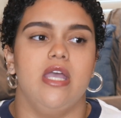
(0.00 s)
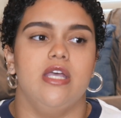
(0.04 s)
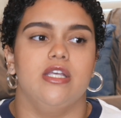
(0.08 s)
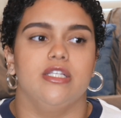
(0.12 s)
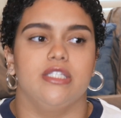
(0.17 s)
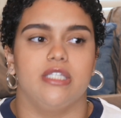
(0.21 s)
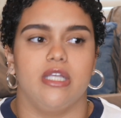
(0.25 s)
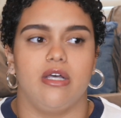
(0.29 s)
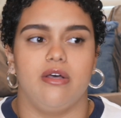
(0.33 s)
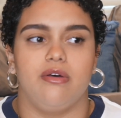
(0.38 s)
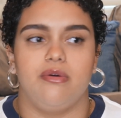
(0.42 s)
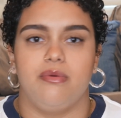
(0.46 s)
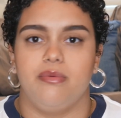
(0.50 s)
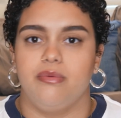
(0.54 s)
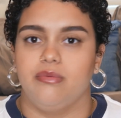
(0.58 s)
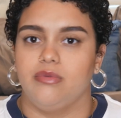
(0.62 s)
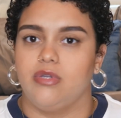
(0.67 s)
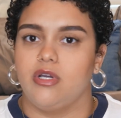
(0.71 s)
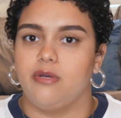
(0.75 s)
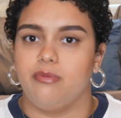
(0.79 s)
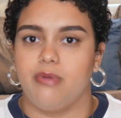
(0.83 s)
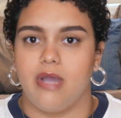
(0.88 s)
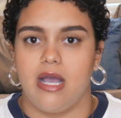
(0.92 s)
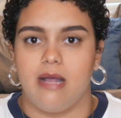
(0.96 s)
So
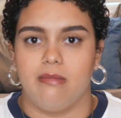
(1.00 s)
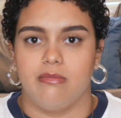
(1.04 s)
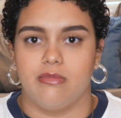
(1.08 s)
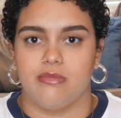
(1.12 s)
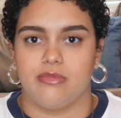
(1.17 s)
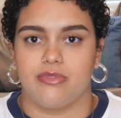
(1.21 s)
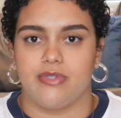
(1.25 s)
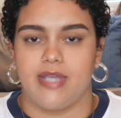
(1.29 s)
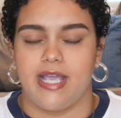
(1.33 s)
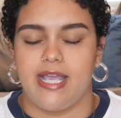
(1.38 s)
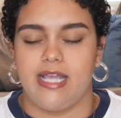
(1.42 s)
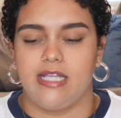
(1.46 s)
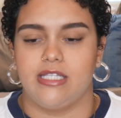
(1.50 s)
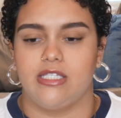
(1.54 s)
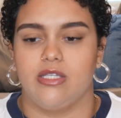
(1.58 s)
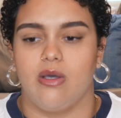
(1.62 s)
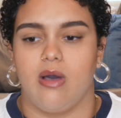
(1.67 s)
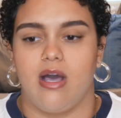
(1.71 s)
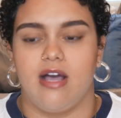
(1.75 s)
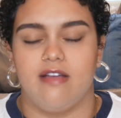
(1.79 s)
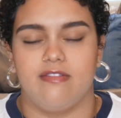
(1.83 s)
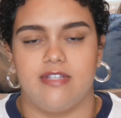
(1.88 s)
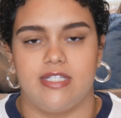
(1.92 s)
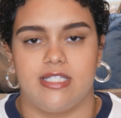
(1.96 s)
no problems, right? So
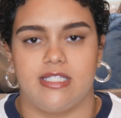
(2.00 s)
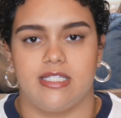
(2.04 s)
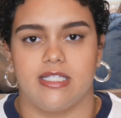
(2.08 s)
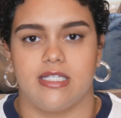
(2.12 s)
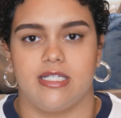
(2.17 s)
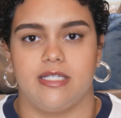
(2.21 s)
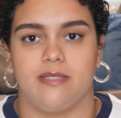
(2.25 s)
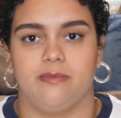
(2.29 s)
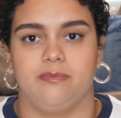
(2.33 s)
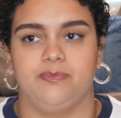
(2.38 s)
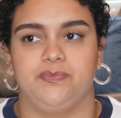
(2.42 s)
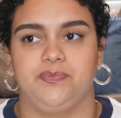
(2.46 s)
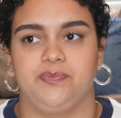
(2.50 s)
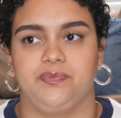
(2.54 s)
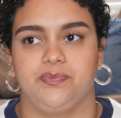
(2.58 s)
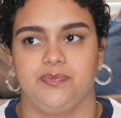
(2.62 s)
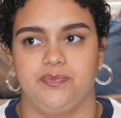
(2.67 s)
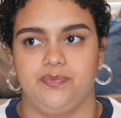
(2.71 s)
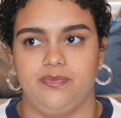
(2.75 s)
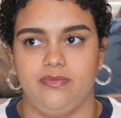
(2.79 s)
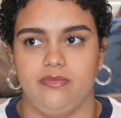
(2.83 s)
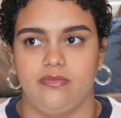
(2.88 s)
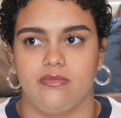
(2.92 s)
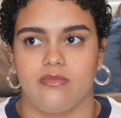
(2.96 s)
obviously
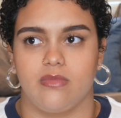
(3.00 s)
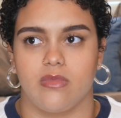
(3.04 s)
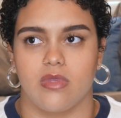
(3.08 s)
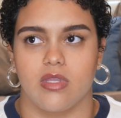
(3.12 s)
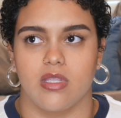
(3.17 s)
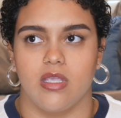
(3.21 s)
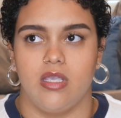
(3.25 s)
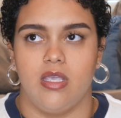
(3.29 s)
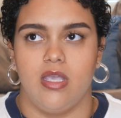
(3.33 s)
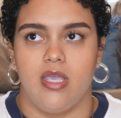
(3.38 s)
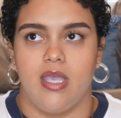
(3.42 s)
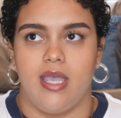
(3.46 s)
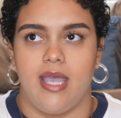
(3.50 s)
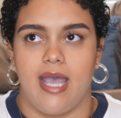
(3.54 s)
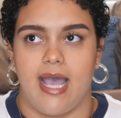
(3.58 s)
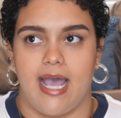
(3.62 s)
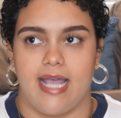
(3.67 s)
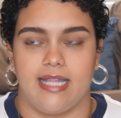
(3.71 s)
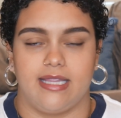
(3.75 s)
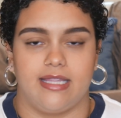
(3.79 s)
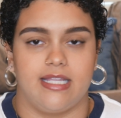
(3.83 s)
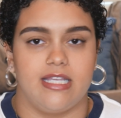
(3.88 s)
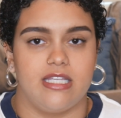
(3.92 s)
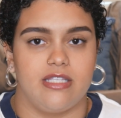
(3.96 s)

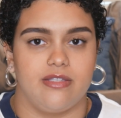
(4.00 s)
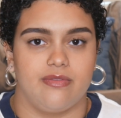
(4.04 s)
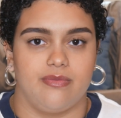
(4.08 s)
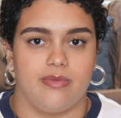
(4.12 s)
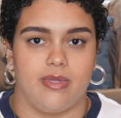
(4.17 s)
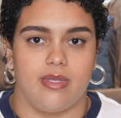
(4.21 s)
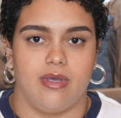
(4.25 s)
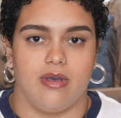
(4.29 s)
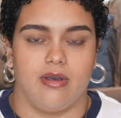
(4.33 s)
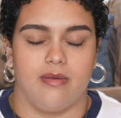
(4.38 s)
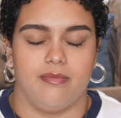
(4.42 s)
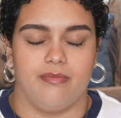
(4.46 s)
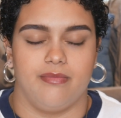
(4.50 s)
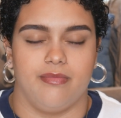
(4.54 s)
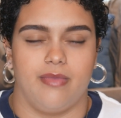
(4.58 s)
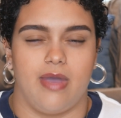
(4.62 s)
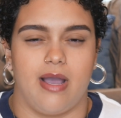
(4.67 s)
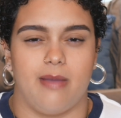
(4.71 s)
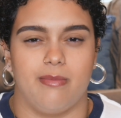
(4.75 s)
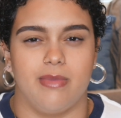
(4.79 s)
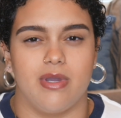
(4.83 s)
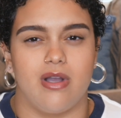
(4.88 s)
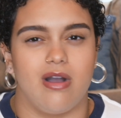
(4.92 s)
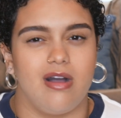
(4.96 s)
at this, I'm
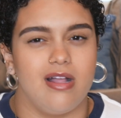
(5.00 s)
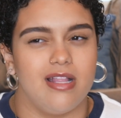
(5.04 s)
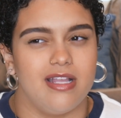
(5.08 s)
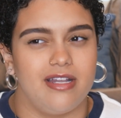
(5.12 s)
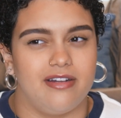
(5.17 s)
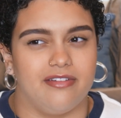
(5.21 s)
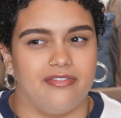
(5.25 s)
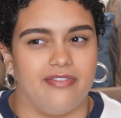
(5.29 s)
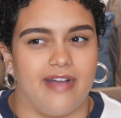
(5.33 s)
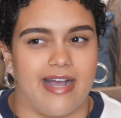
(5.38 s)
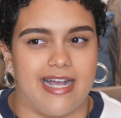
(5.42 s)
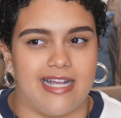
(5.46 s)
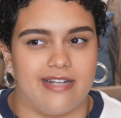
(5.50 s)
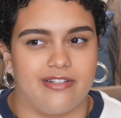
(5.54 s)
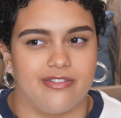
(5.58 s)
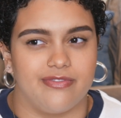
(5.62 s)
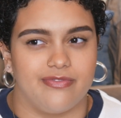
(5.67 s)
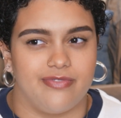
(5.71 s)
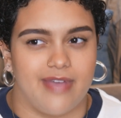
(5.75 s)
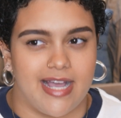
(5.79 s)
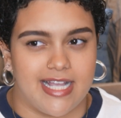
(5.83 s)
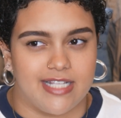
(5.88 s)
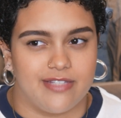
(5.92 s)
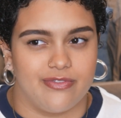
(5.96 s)
gonna call it a
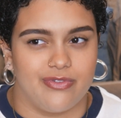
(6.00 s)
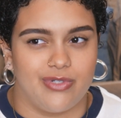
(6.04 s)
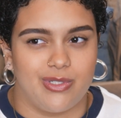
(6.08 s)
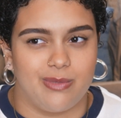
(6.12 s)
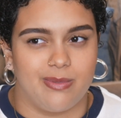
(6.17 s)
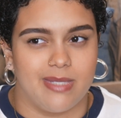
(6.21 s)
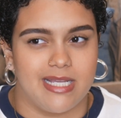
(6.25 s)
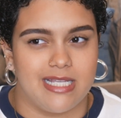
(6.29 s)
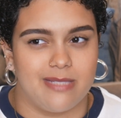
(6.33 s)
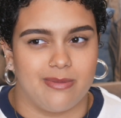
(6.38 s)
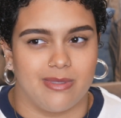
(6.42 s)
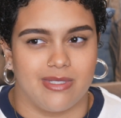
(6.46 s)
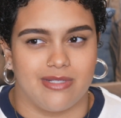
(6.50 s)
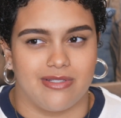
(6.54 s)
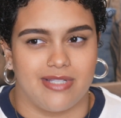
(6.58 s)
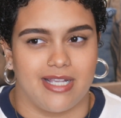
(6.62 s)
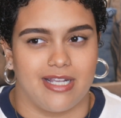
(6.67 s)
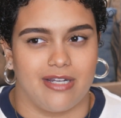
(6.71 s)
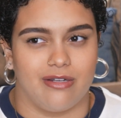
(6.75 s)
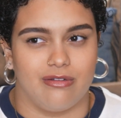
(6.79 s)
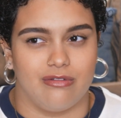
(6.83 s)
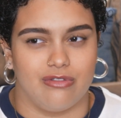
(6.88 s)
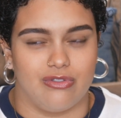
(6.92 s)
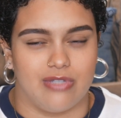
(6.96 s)
fast food place, but there's
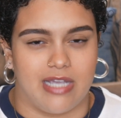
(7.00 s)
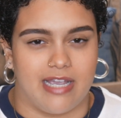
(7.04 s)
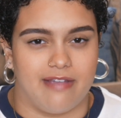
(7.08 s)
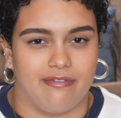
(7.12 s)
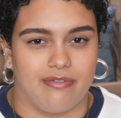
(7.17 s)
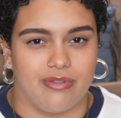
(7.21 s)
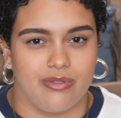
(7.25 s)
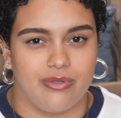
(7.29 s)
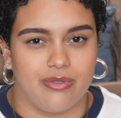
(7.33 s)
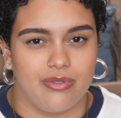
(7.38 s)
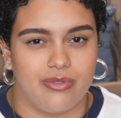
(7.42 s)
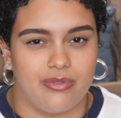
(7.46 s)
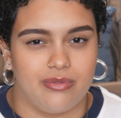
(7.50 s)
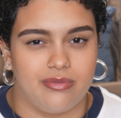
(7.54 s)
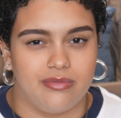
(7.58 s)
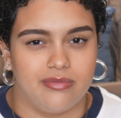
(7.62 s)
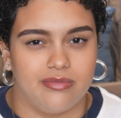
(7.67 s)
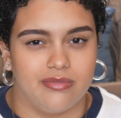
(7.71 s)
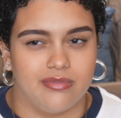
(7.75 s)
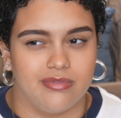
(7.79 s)
like no drive-through.